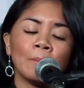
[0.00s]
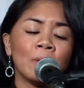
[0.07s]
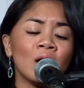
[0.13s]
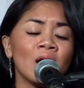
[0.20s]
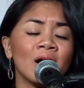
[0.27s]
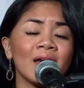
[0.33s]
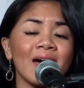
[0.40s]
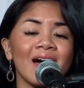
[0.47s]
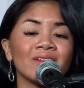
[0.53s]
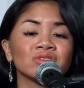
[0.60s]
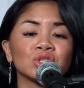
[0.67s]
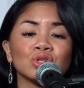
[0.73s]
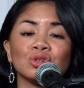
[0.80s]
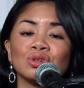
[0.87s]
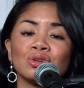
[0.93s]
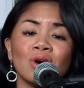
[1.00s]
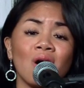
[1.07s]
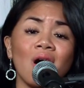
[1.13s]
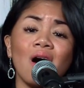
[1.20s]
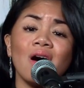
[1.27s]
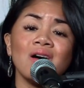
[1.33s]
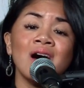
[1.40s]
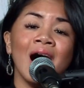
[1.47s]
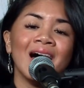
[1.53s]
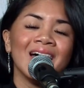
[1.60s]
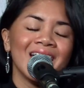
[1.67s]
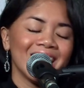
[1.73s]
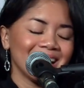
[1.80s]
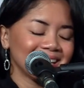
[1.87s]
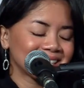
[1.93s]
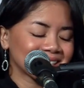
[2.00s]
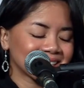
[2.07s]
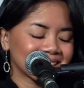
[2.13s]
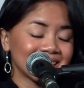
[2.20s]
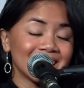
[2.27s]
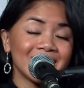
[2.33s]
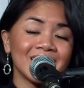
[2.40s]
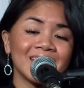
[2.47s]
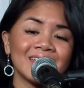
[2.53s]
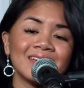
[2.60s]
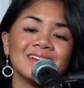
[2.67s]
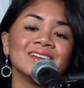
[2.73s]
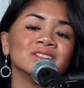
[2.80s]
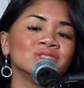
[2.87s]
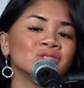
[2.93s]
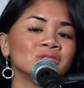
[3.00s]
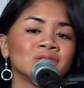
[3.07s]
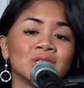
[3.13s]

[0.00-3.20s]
But after all is said and